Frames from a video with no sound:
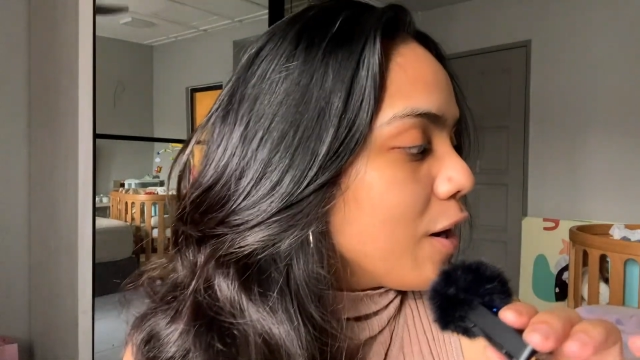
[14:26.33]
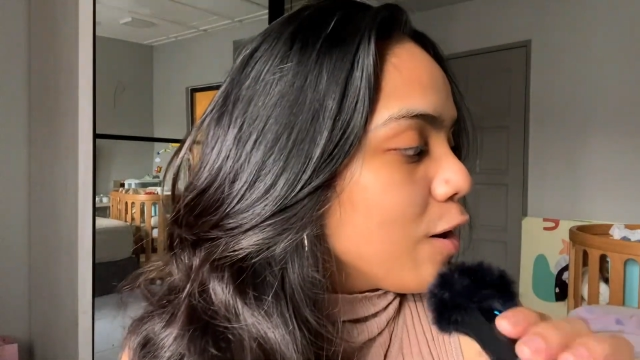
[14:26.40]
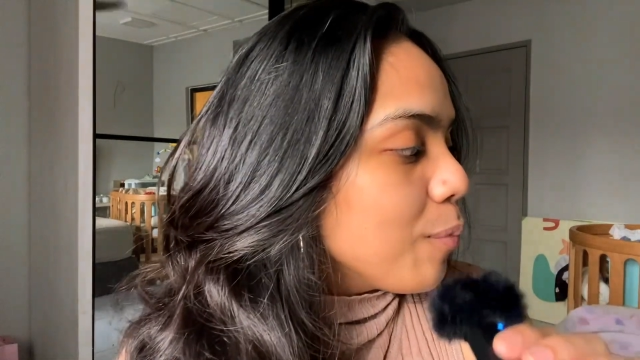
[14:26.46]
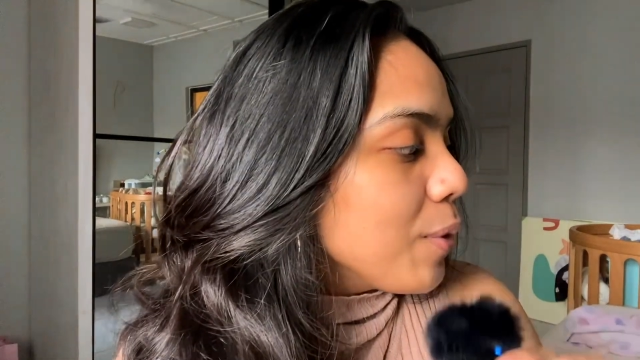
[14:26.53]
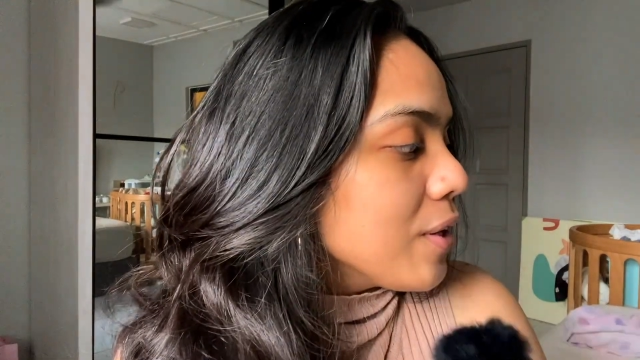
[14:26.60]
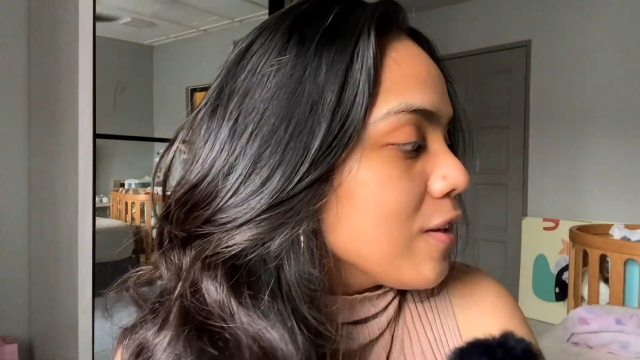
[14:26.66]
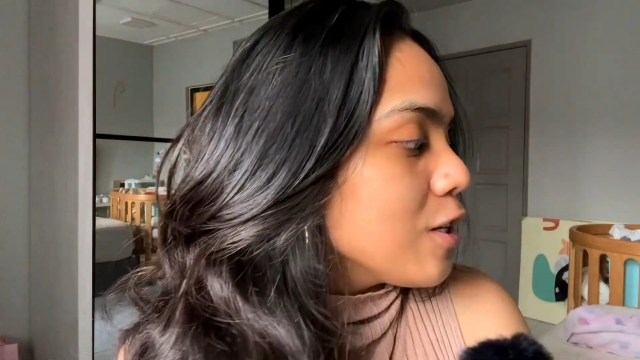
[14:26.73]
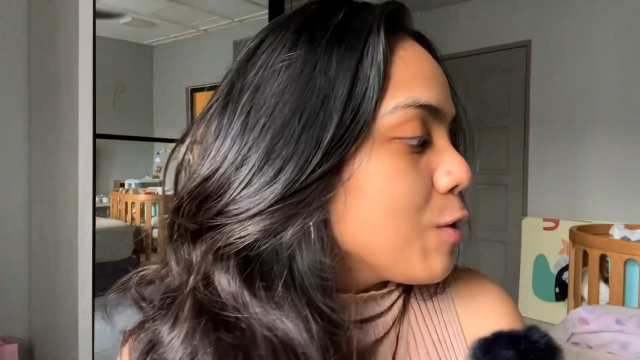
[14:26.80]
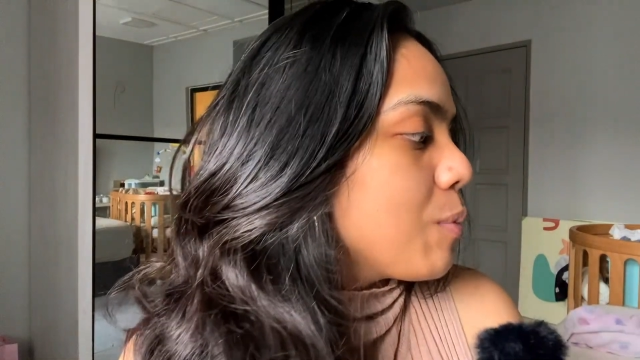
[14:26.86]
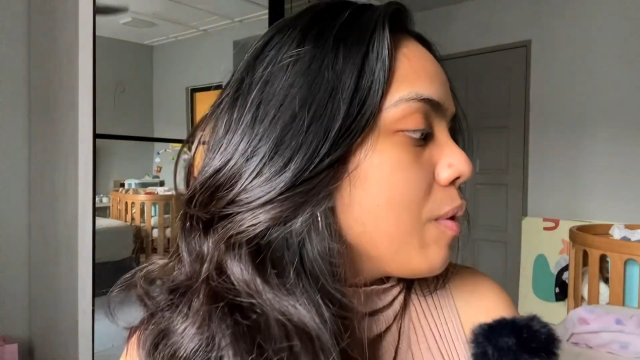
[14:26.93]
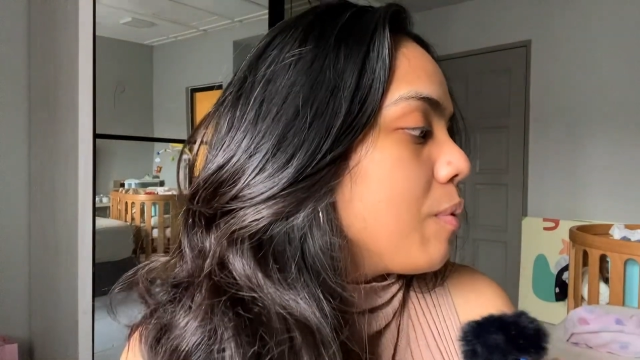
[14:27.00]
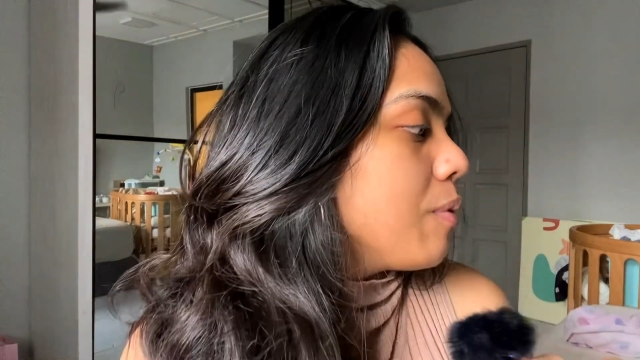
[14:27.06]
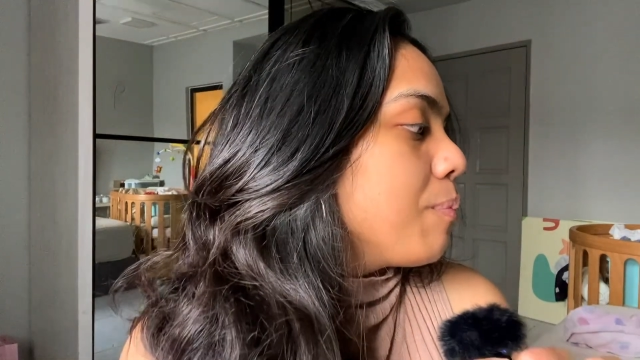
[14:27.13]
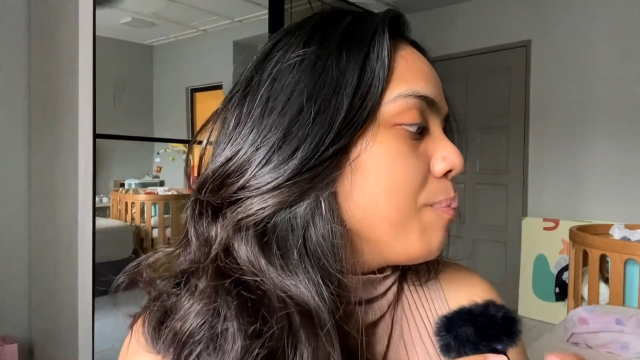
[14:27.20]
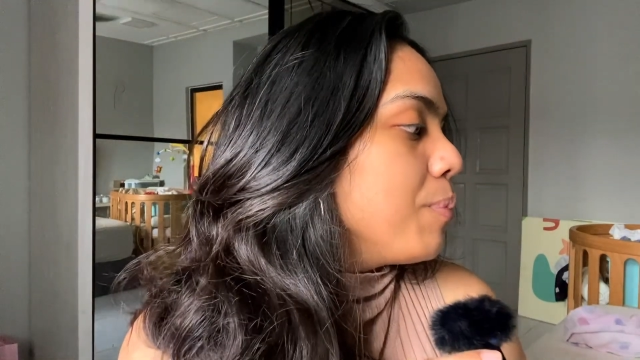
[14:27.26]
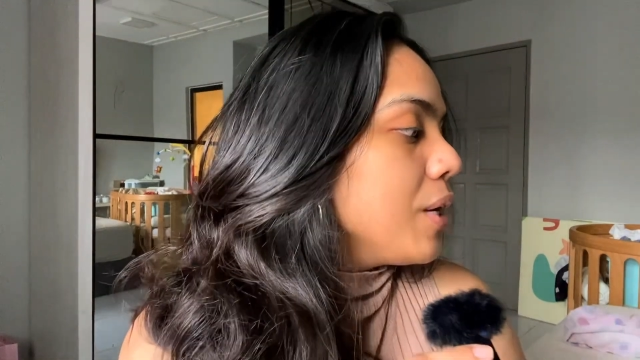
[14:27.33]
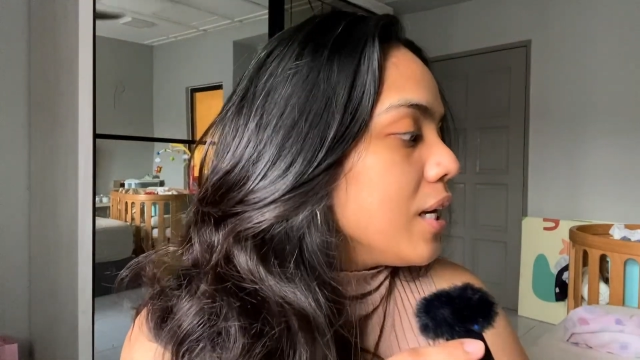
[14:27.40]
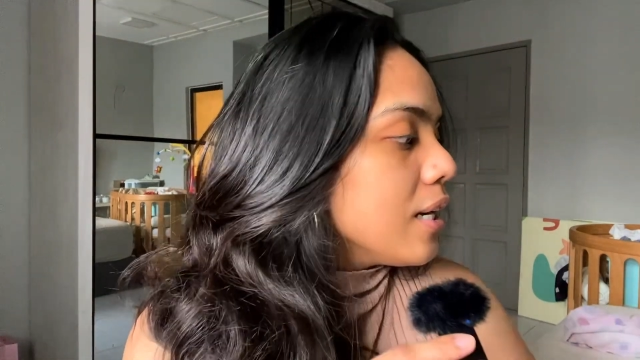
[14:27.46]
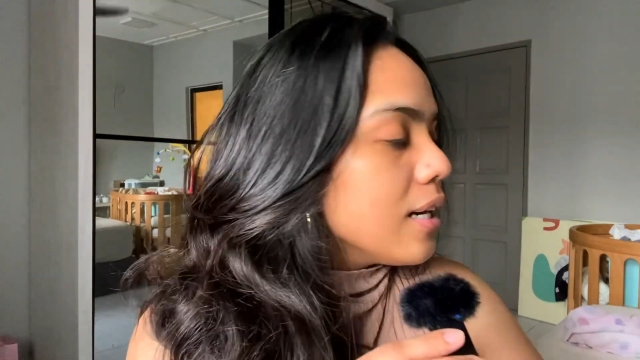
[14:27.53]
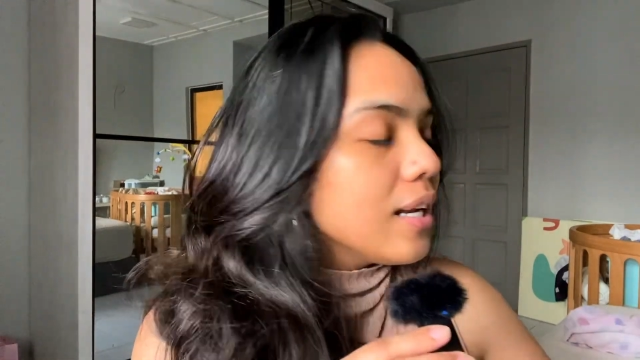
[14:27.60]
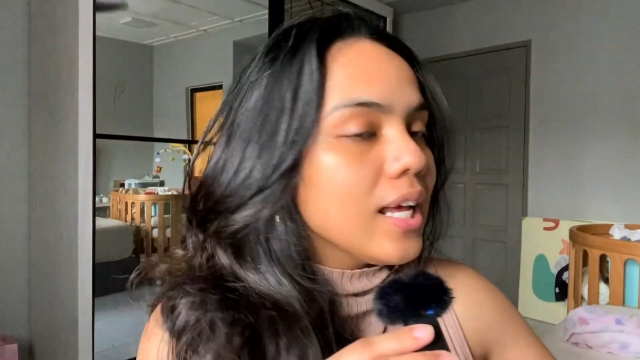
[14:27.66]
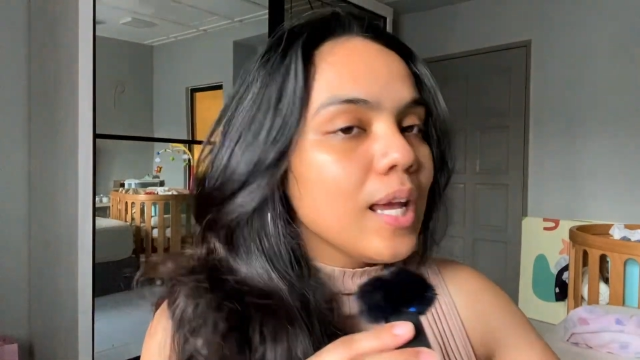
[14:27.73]
how many times your baby pee
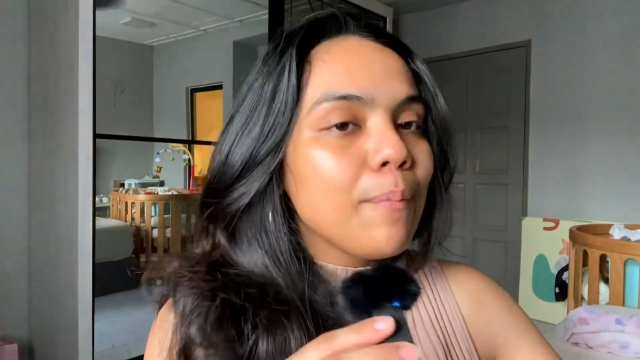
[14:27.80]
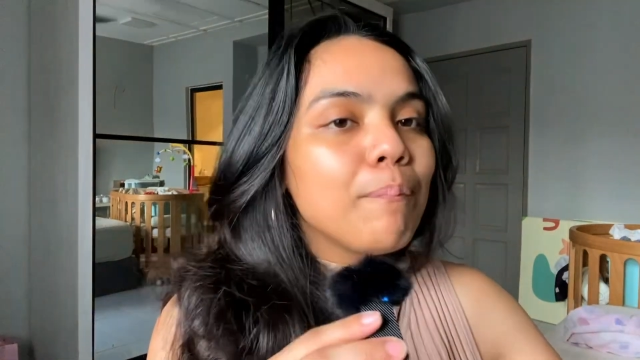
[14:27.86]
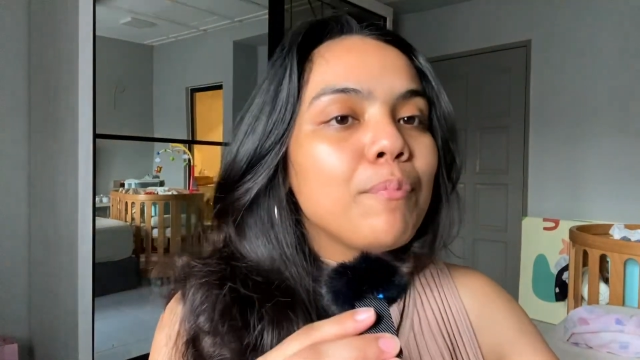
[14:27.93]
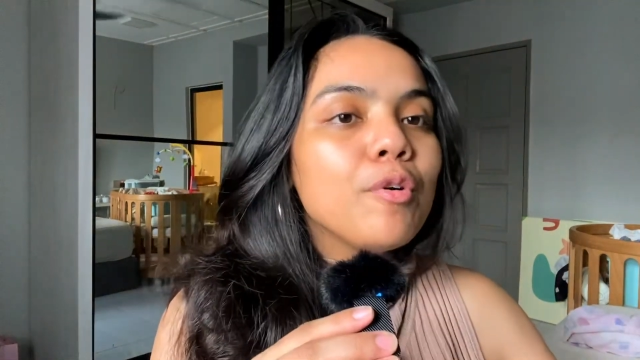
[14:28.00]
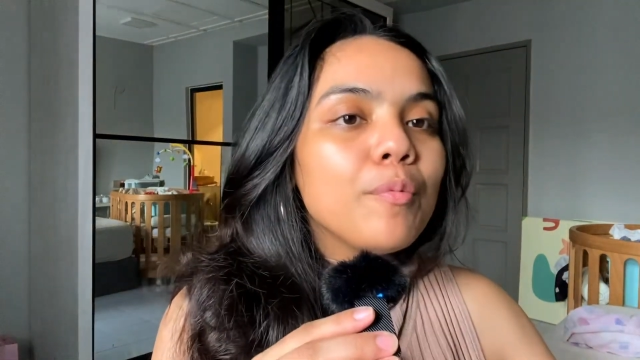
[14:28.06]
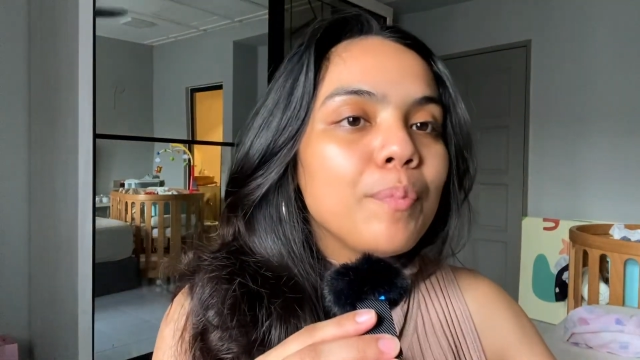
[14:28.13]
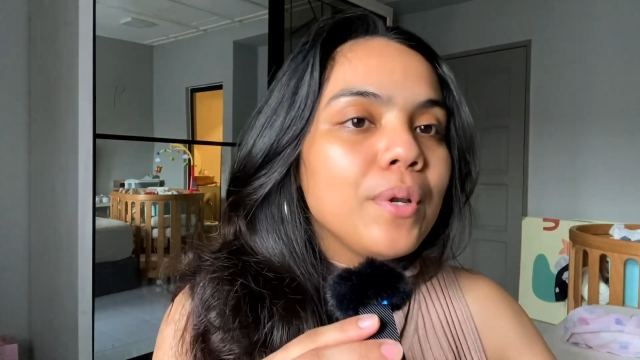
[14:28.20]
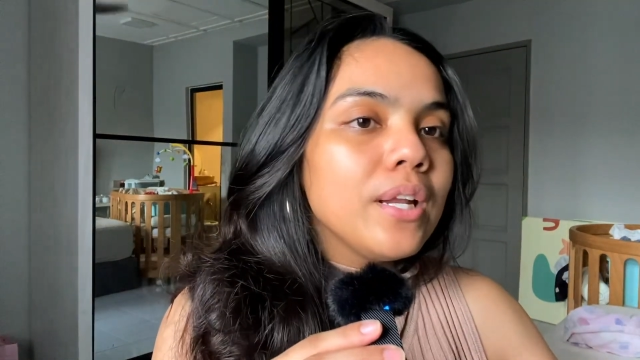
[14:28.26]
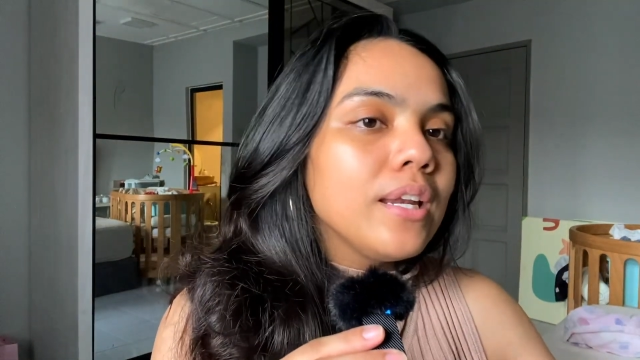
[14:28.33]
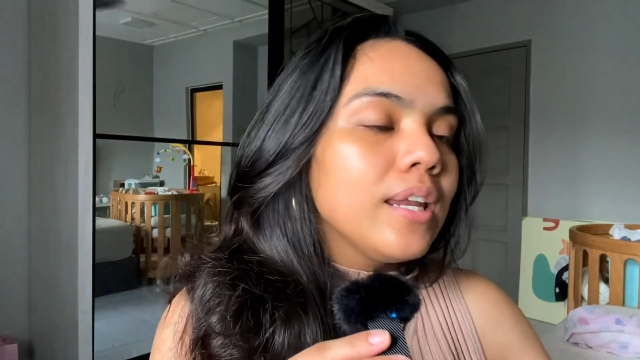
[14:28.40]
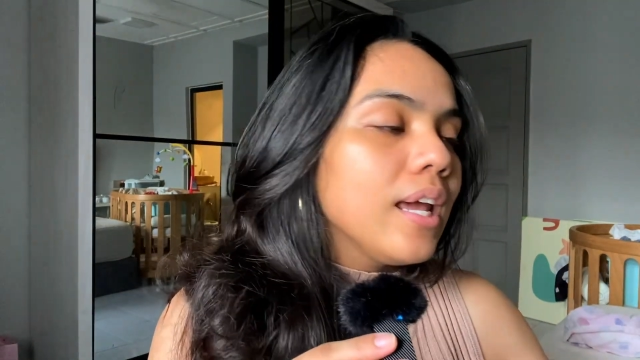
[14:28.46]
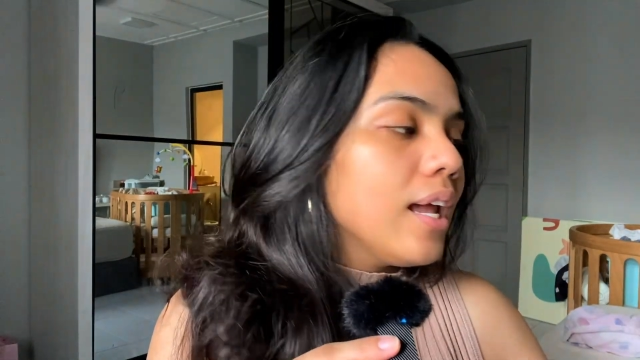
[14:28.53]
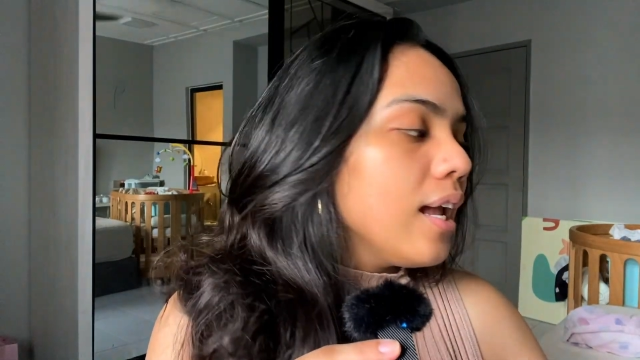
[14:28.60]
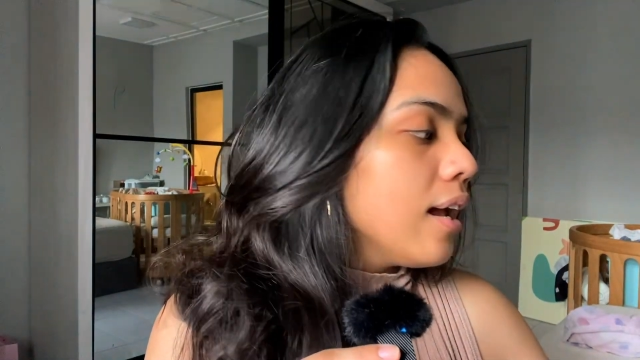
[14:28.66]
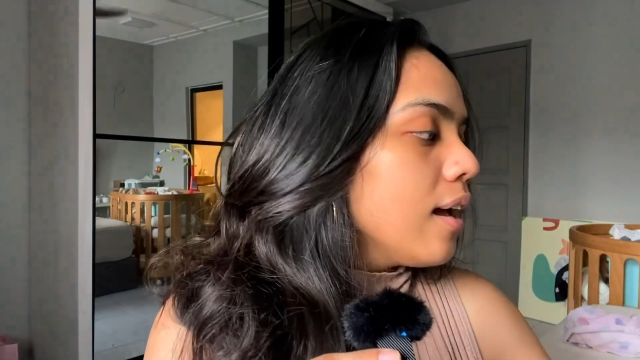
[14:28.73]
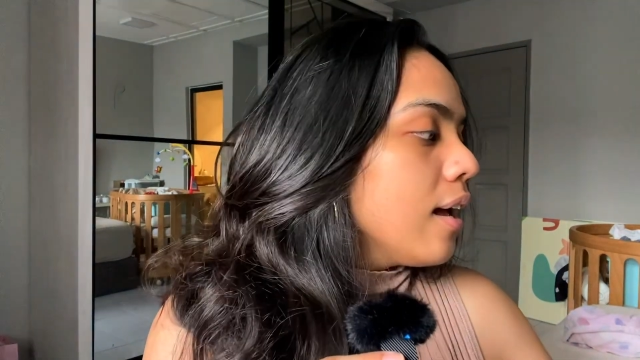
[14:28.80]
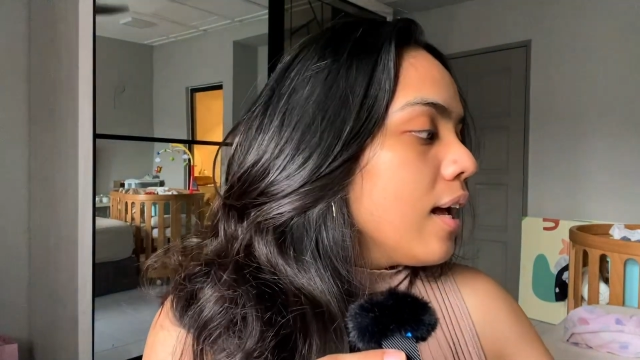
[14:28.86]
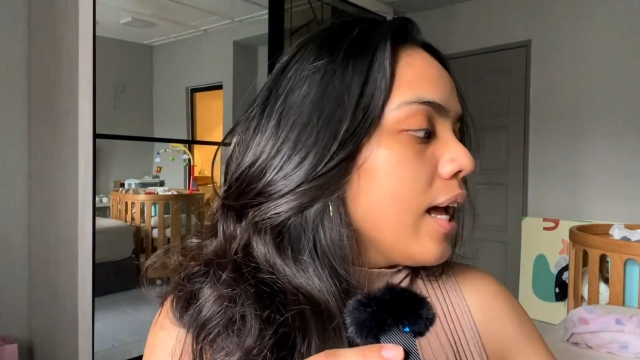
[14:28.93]
in a day, poop in a day,